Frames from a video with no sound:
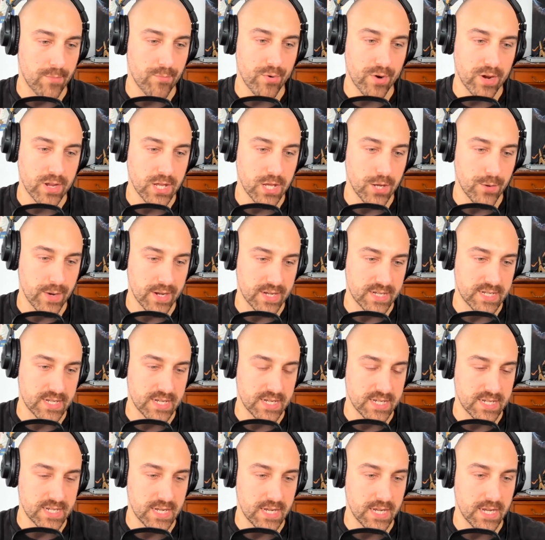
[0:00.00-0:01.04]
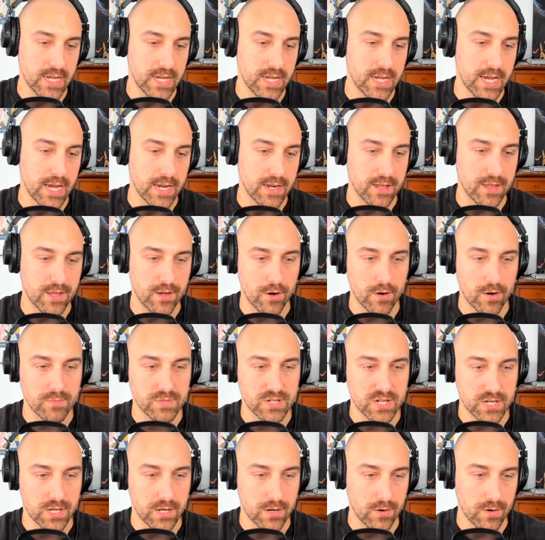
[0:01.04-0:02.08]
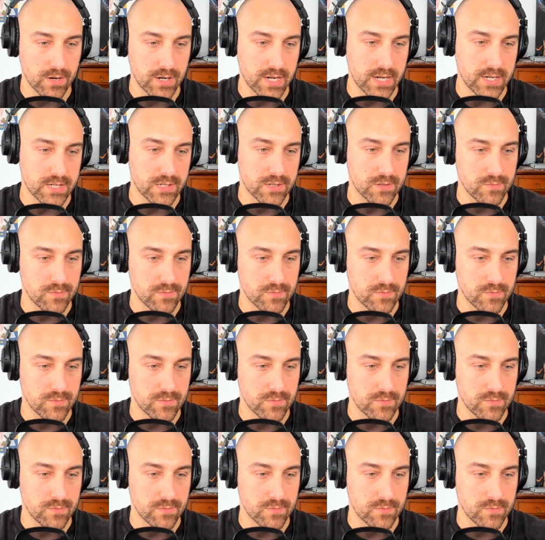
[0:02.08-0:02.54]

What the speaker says: bring USDC and Ethereum security to